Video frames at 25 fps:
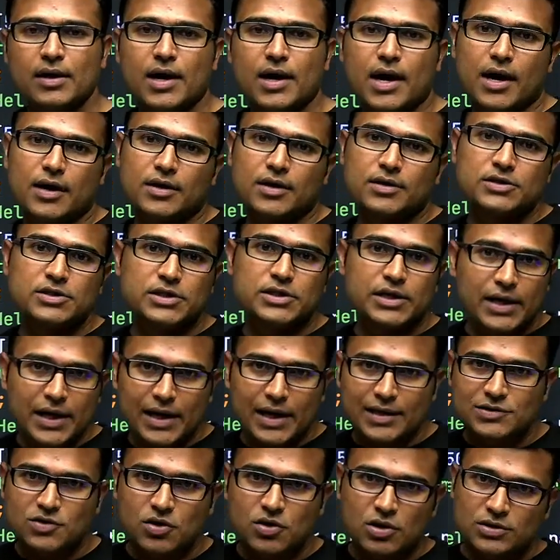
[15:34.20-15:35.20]
And Jay
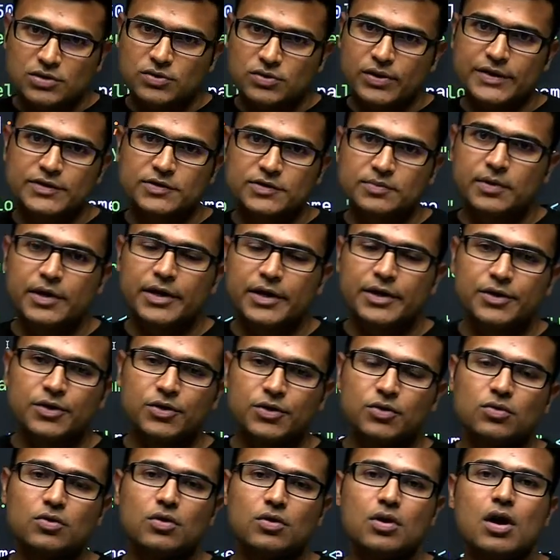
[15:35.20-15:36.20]
has also explained
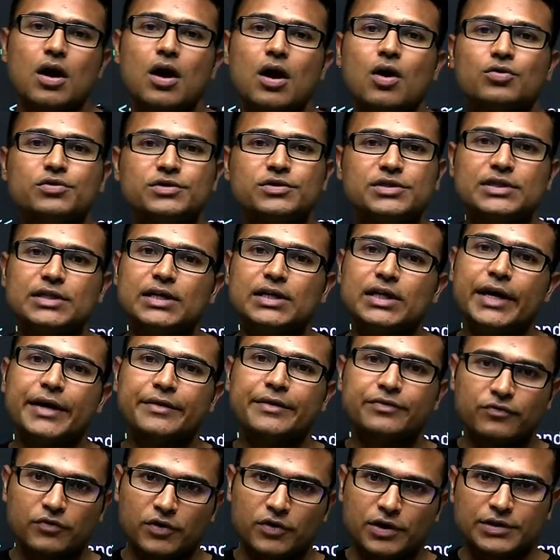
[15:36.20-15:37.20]
you how
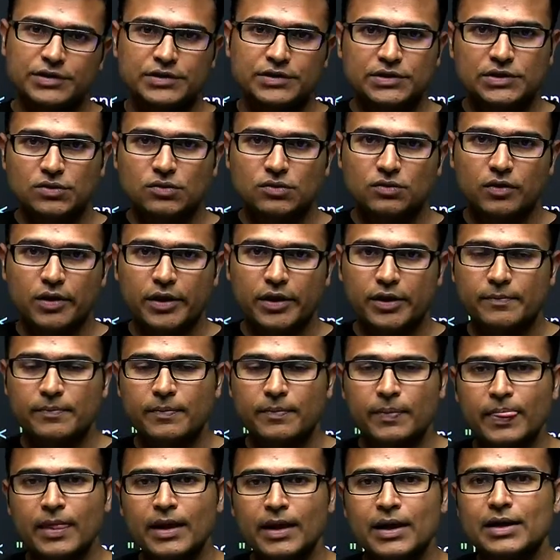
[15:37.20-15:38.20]
CLAN works. Okay,
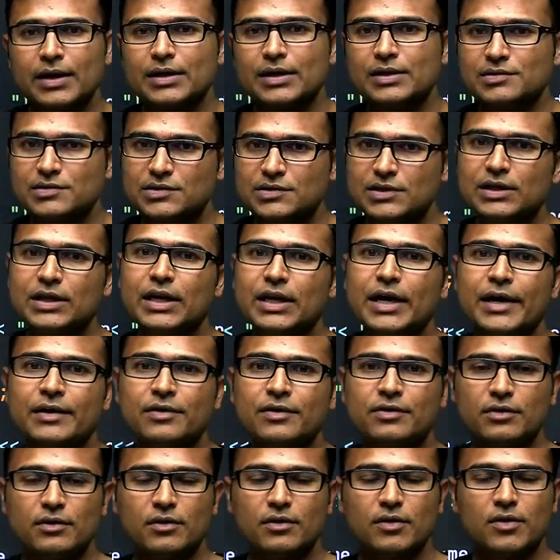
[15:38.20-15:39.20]
in
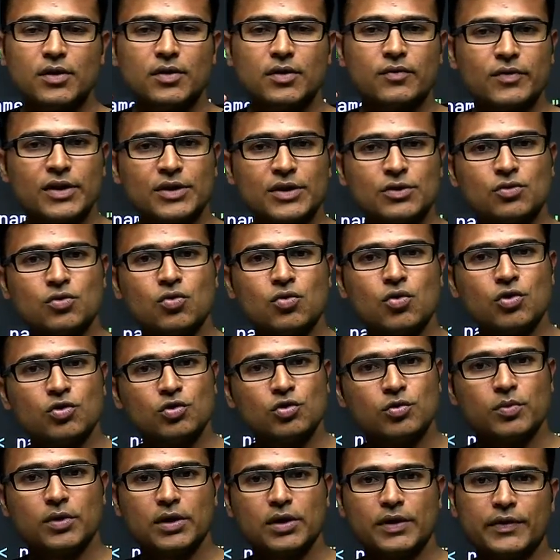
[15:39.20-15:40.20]
CLAN, when you go
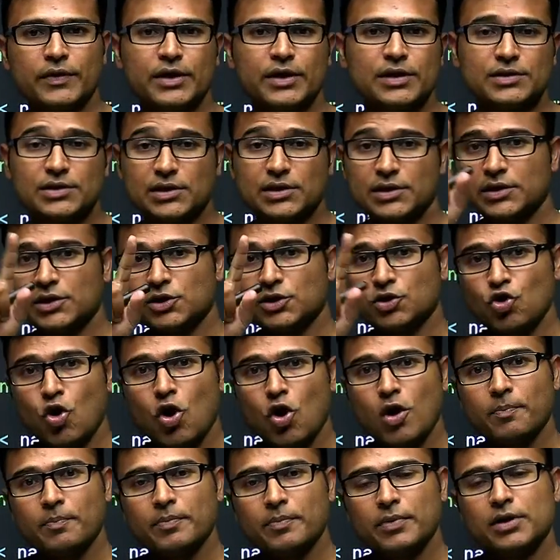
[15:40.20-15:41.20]
to there is in the
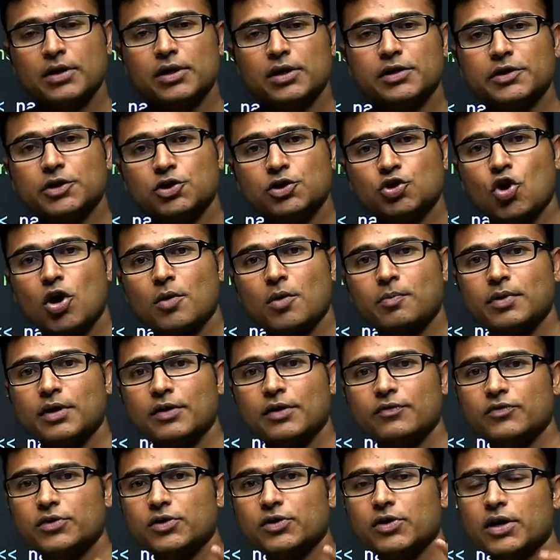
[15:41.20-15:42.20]
top
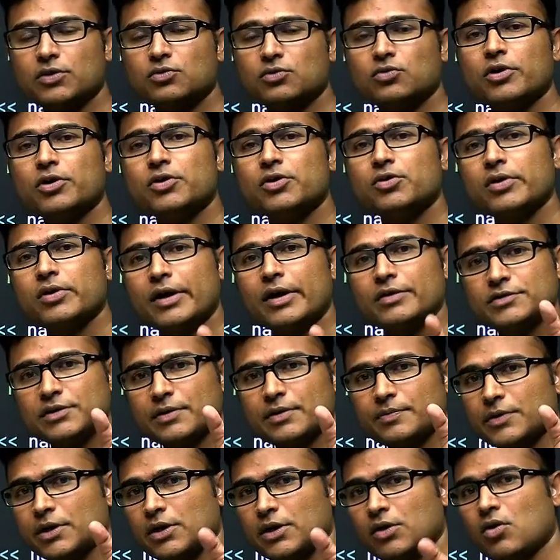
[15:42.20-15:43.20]
left, you are going to have
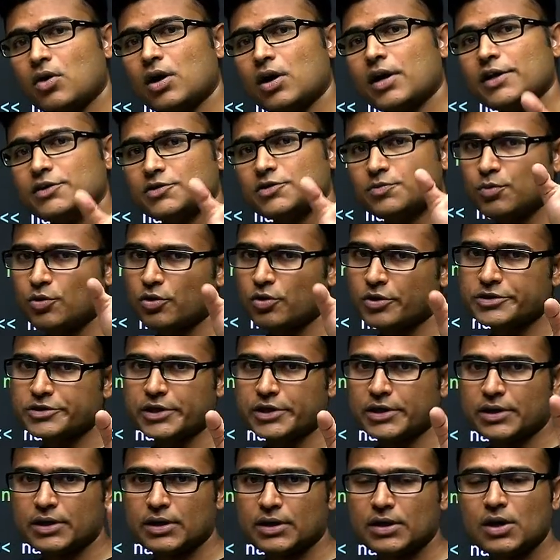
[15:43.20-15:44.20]
something called as
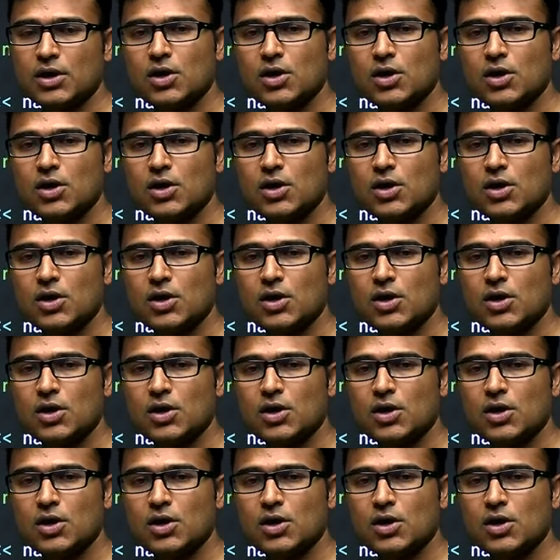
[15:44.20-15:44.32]
project.